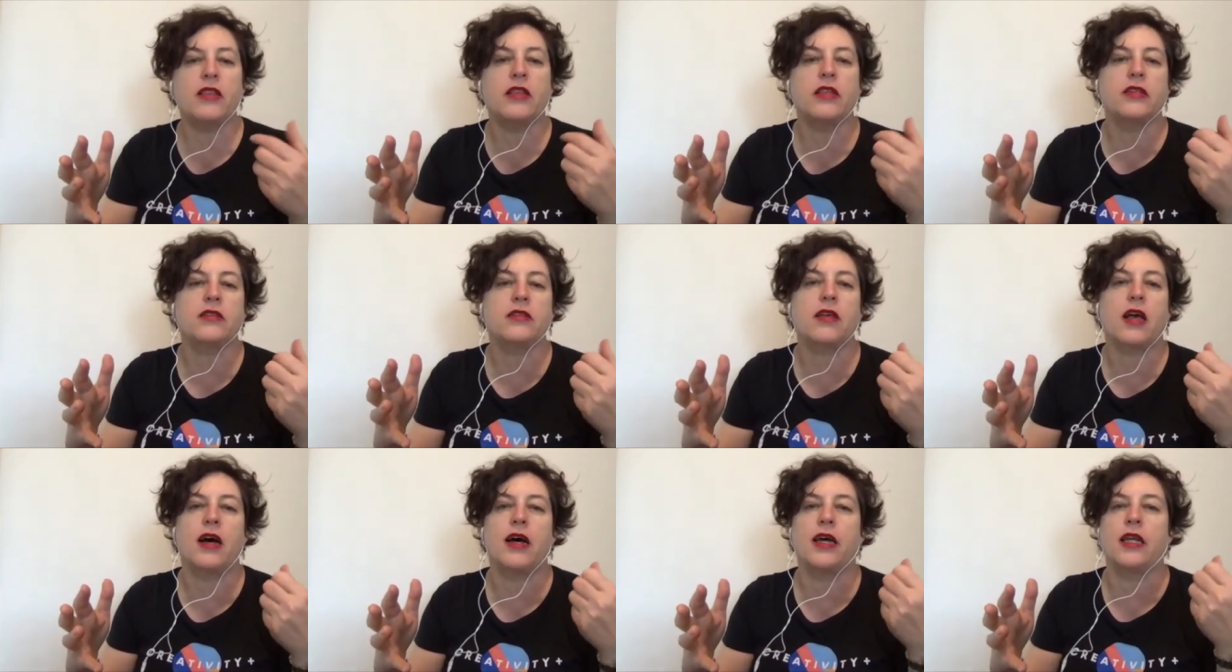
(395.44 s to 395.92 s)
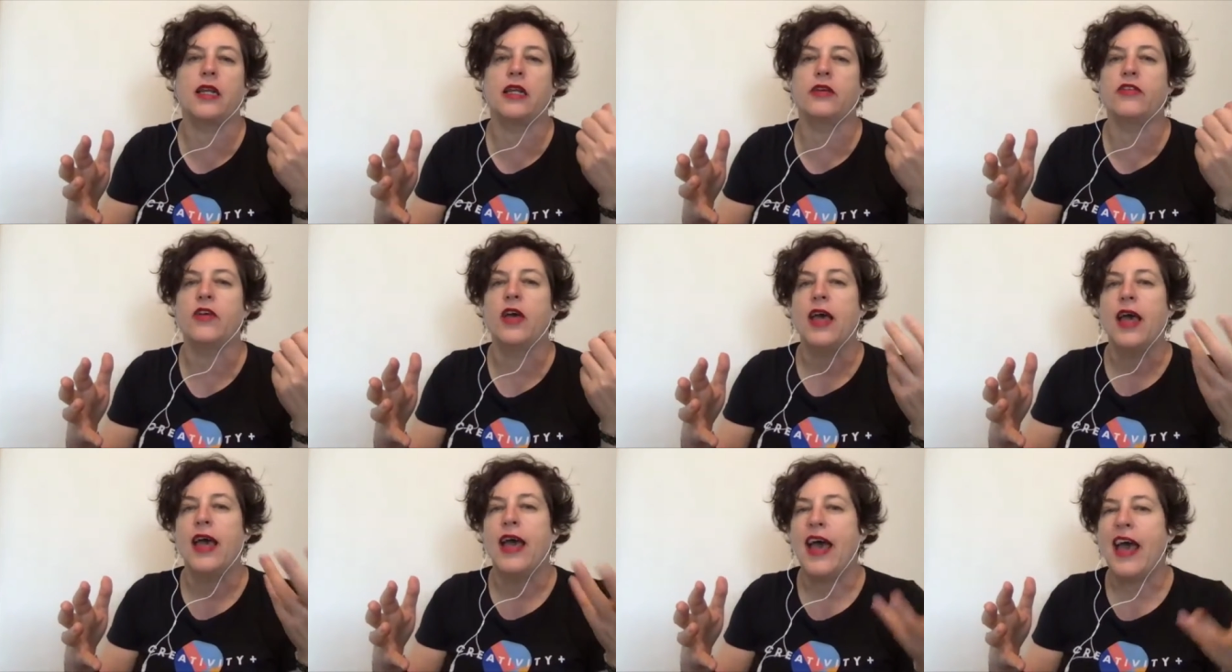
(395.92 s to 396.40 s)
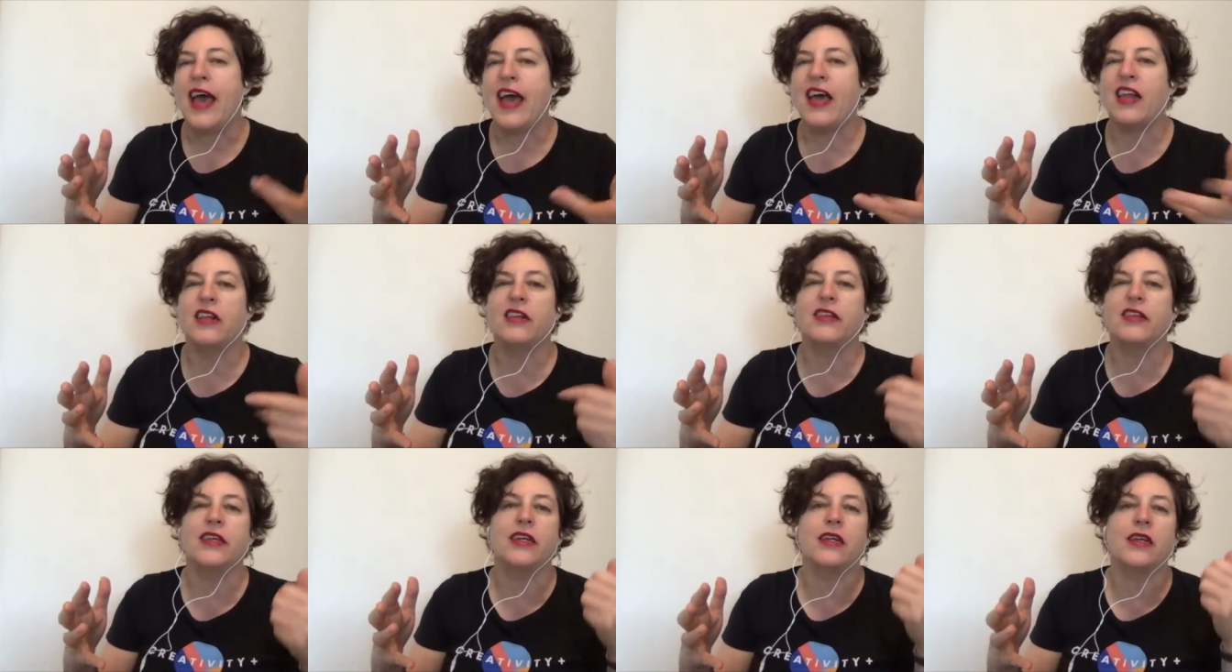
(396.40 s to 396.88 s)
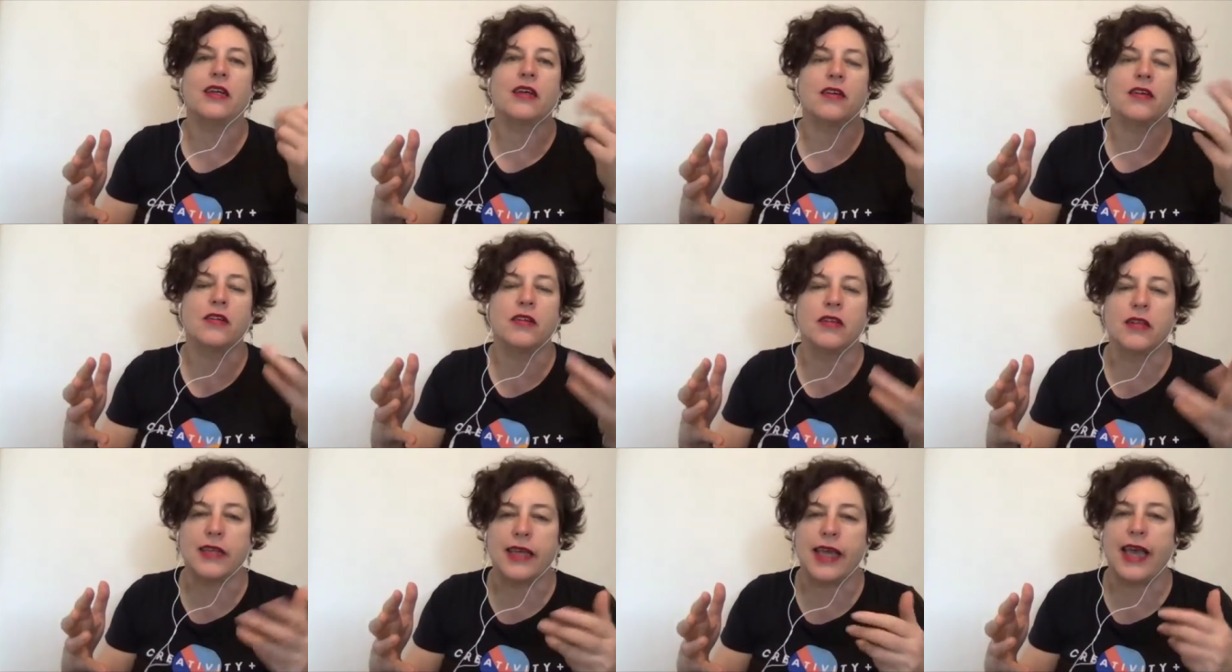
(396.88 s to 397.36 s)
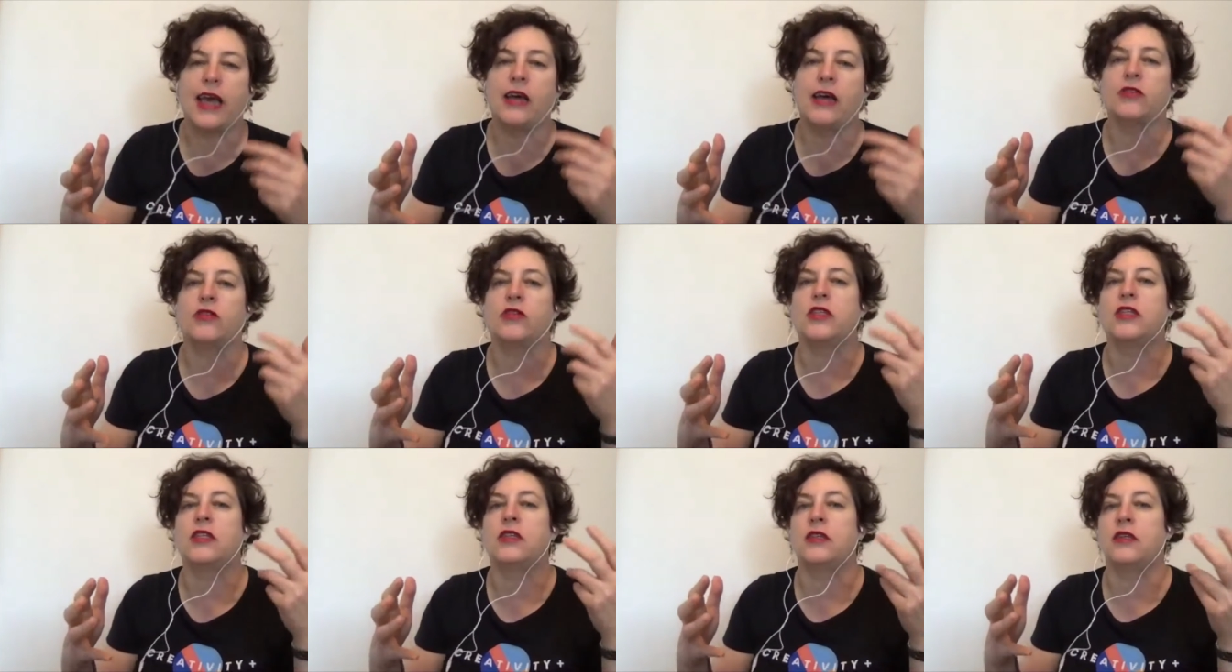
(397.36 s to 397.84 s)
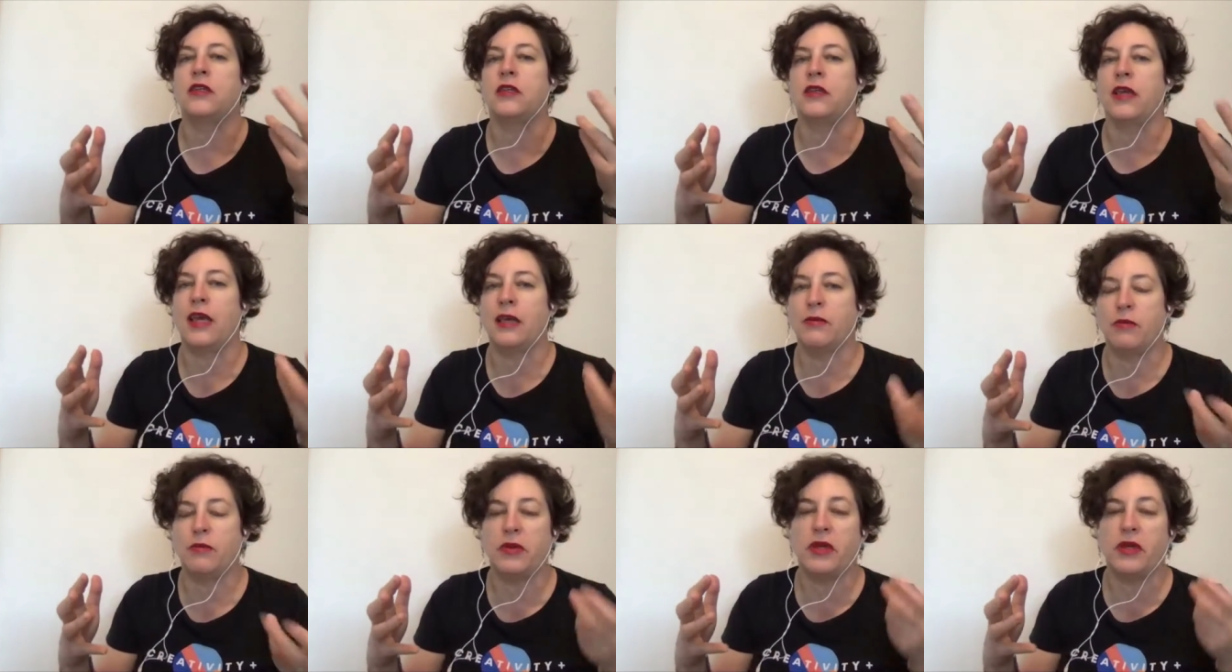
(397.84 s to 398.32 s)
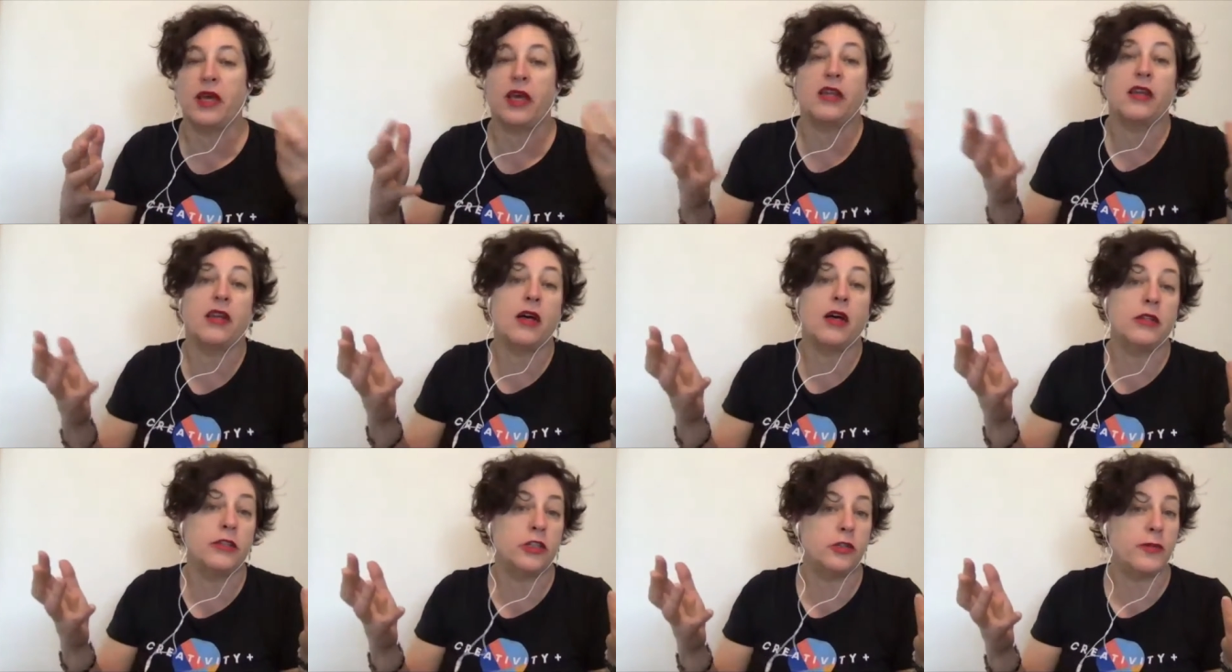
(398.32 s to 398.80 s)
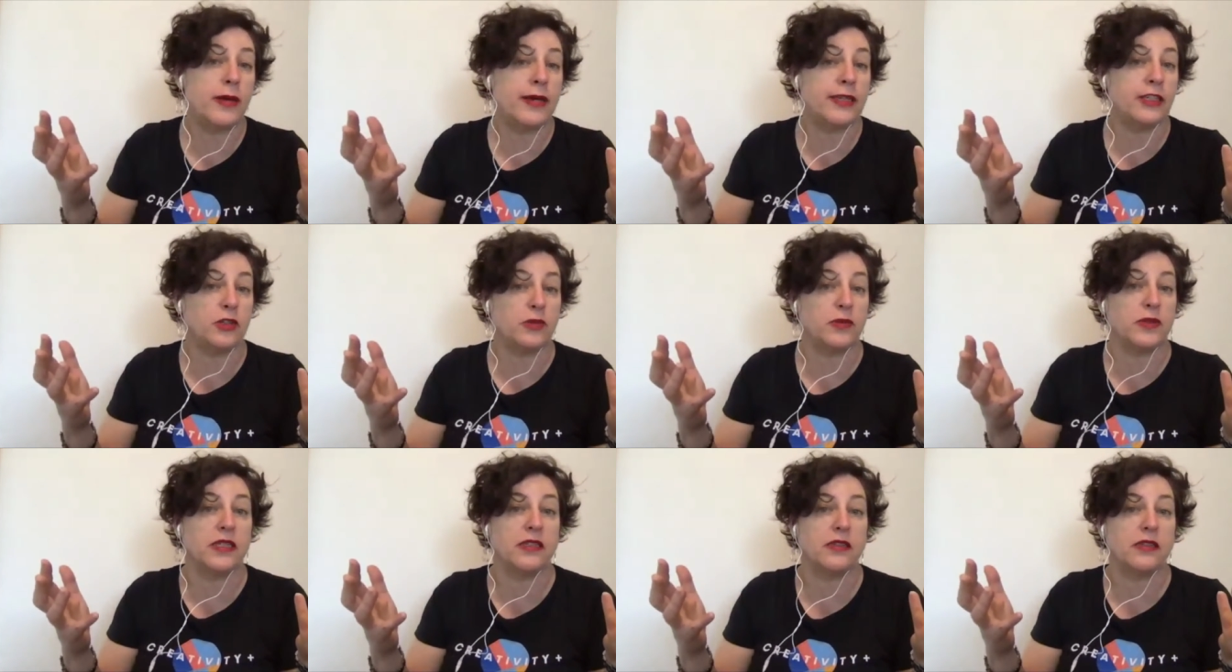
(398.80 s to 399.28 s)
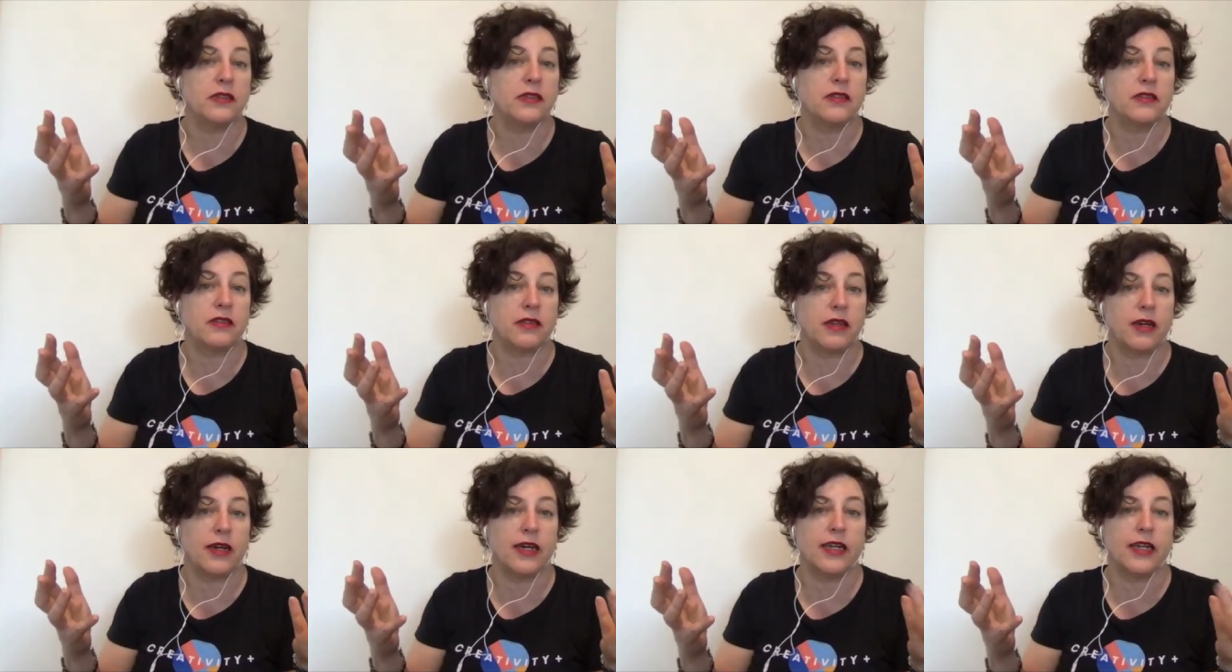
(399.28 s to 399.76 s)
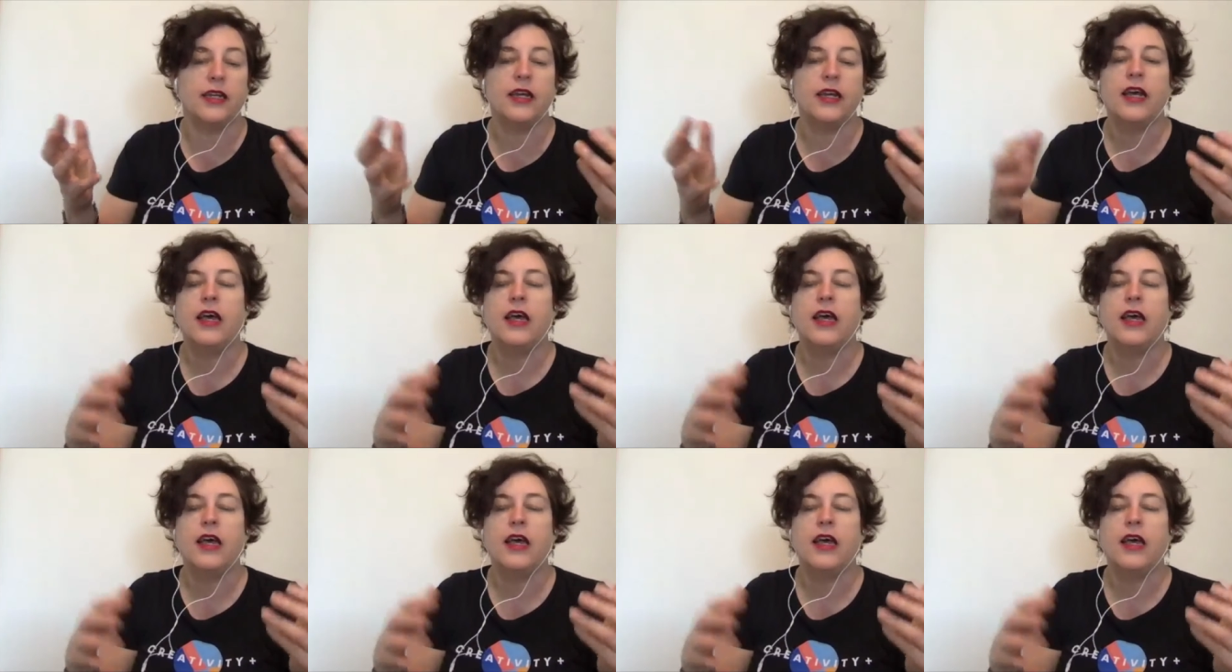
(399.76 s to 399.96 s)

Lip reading: this kind of analytical, accounting, MBA, knowledge management side.